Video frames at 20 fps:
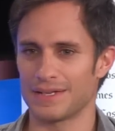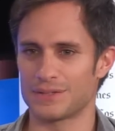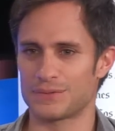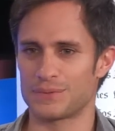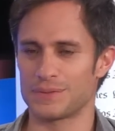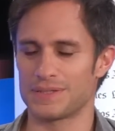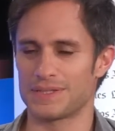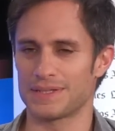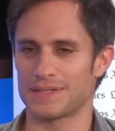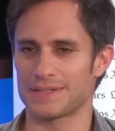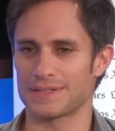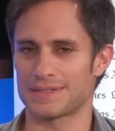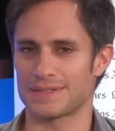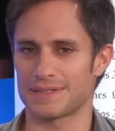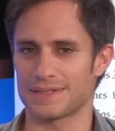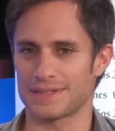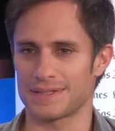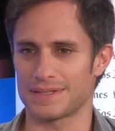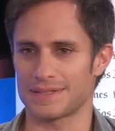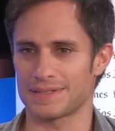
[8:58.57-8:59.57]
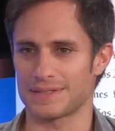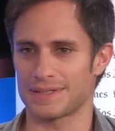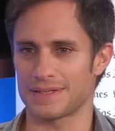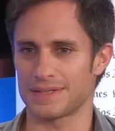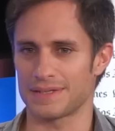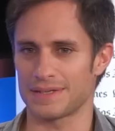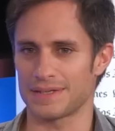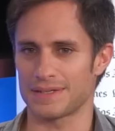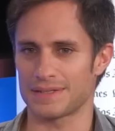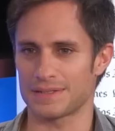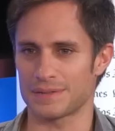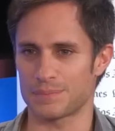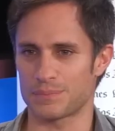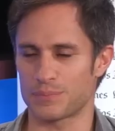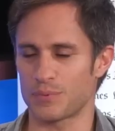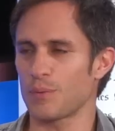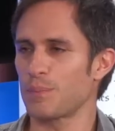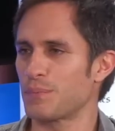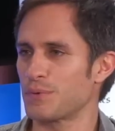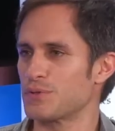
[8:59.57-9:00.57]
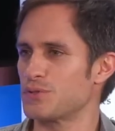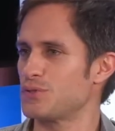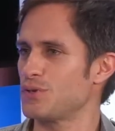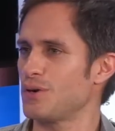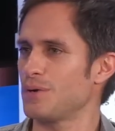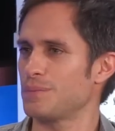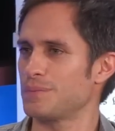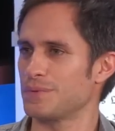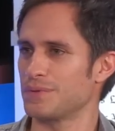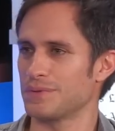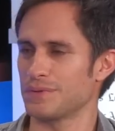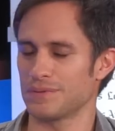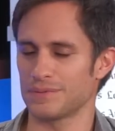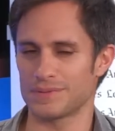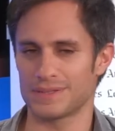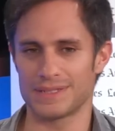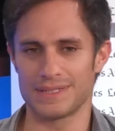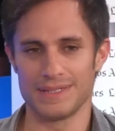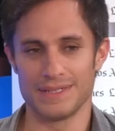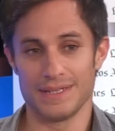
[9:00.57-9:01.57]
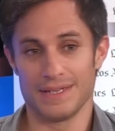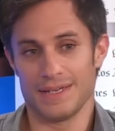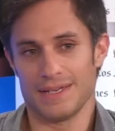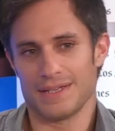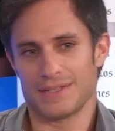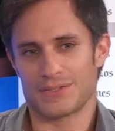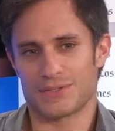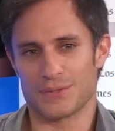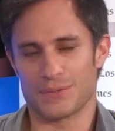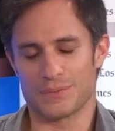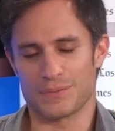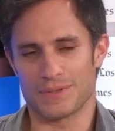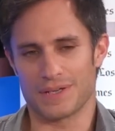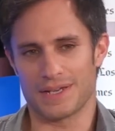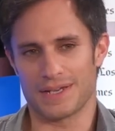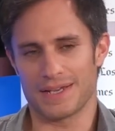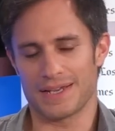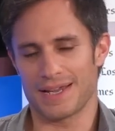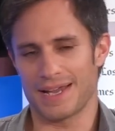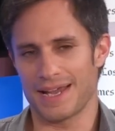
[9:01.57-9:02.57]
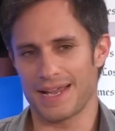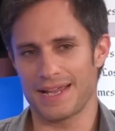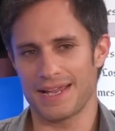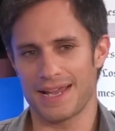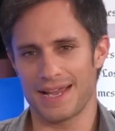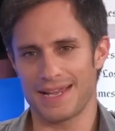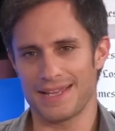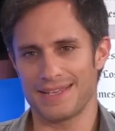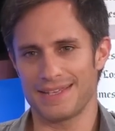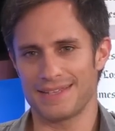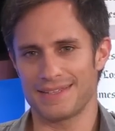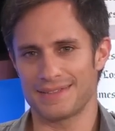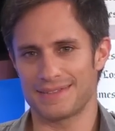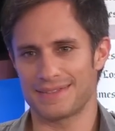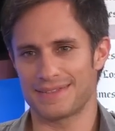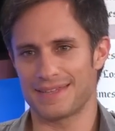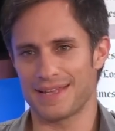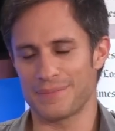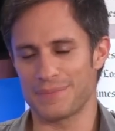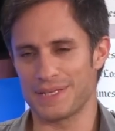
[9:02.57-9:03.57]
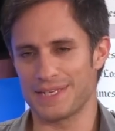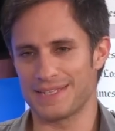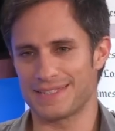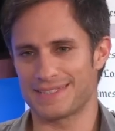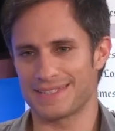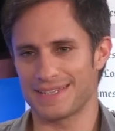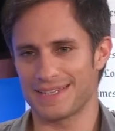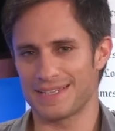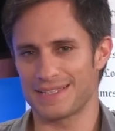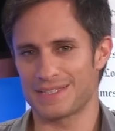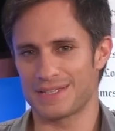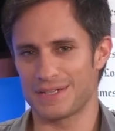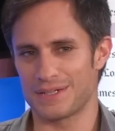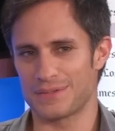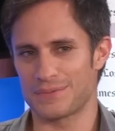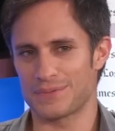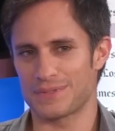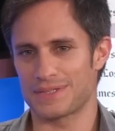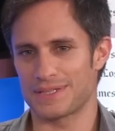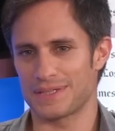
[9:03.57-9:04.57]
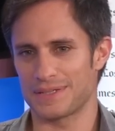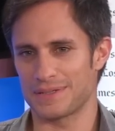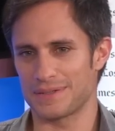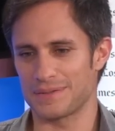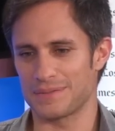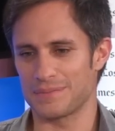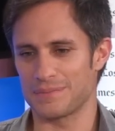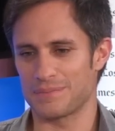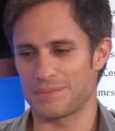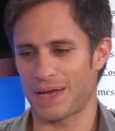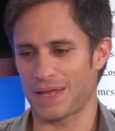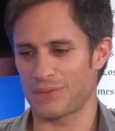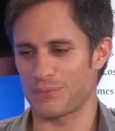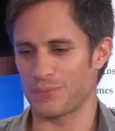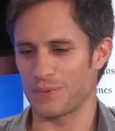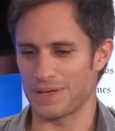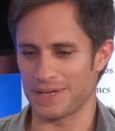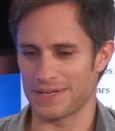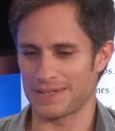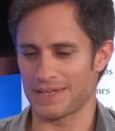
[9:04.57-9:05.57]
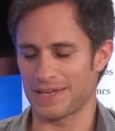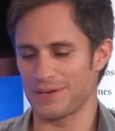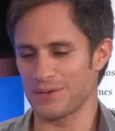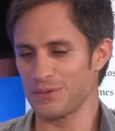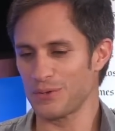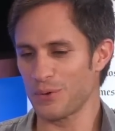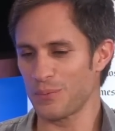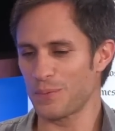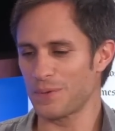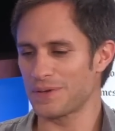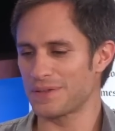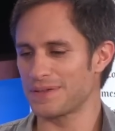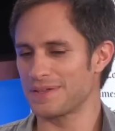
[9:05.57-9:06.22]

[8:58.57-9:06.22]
treated as a proper job, you know. And so I mean, it's an interesting pathway, and I don't know where